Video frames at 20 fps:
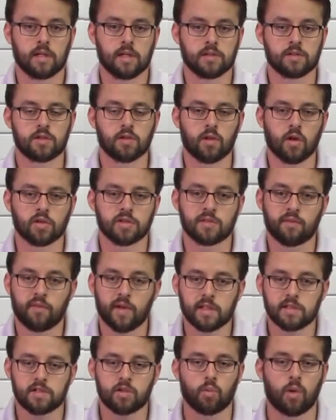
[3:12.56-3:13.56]
into those
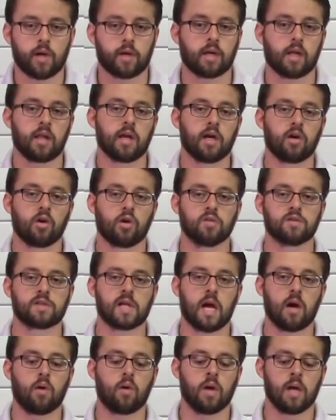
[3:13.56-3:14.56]
fins, you want to clear
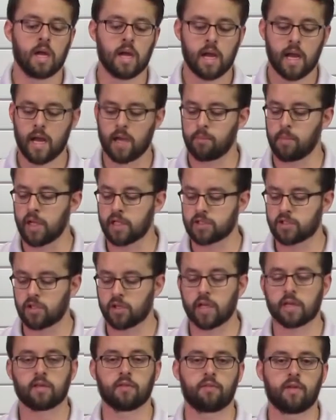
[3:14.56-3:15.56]
those out and make
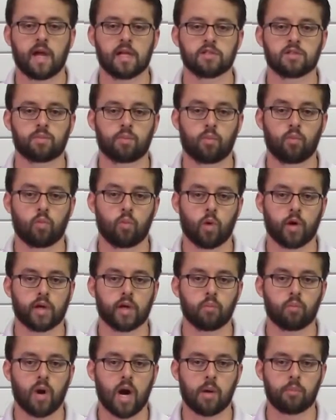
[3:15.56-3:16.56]
sure that the fan's
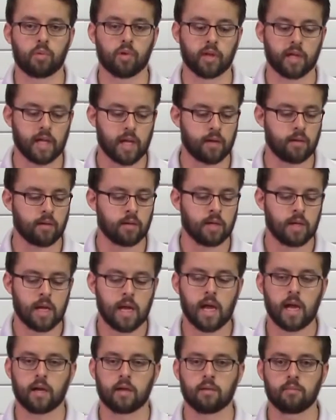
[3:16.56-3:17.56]
working properly
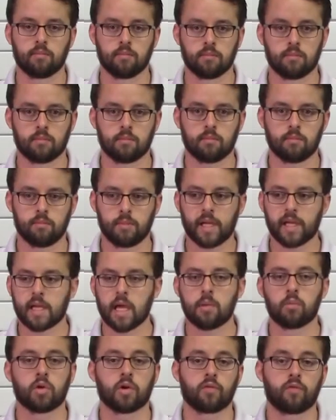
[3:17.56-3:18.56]
and
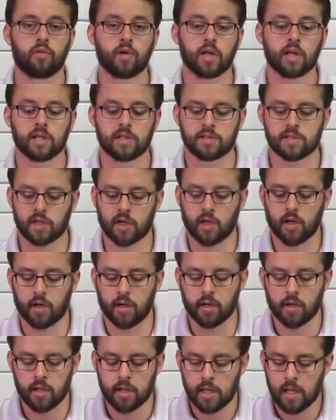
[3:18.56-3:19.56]
being able to freely
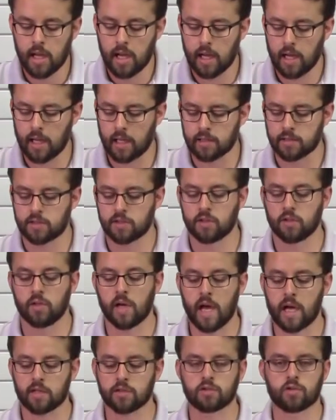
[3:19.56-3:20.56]
turn to
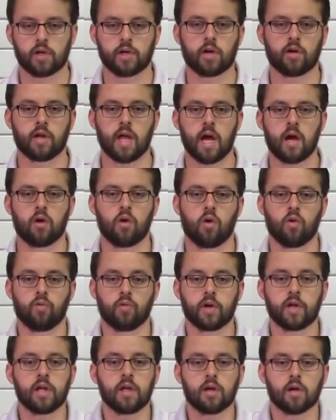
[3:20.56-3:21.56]
not trigger that
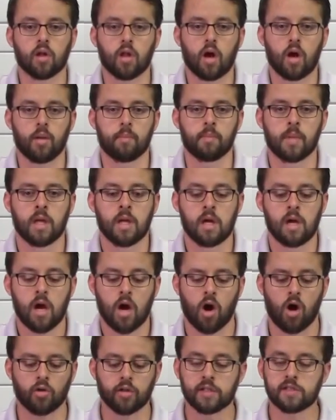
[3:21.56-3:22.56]
overheat alarm.
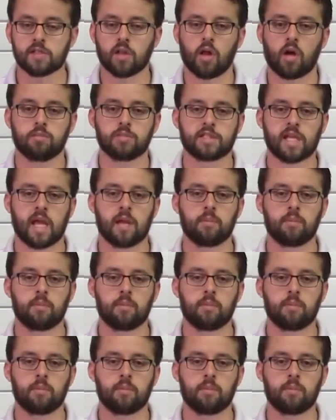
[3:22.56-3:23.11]
All these alarms